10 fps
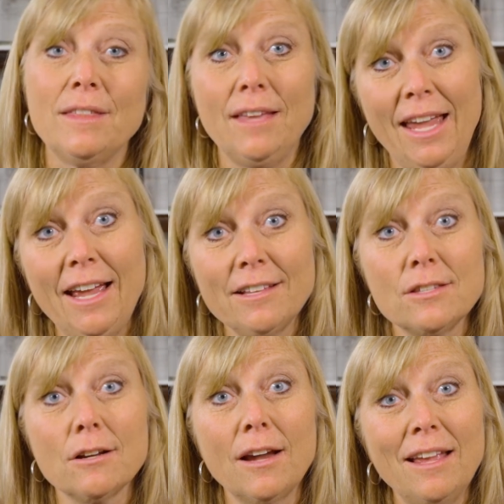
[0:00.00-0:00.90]
with
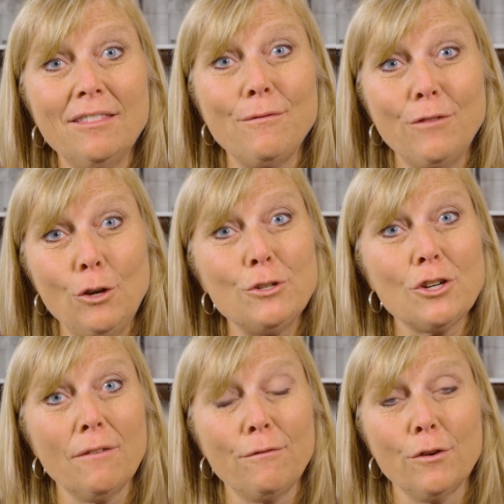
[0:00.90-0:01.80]
cancer in the
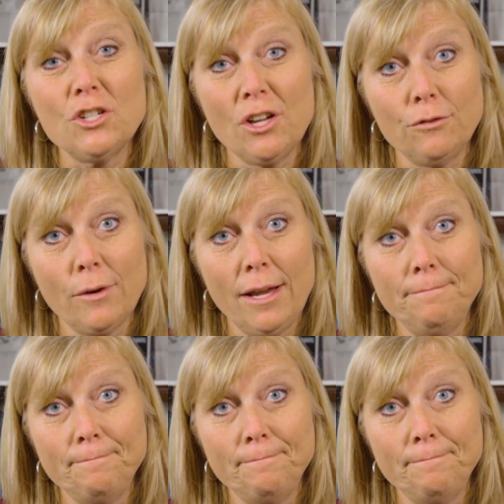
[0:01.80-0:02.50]
future for children.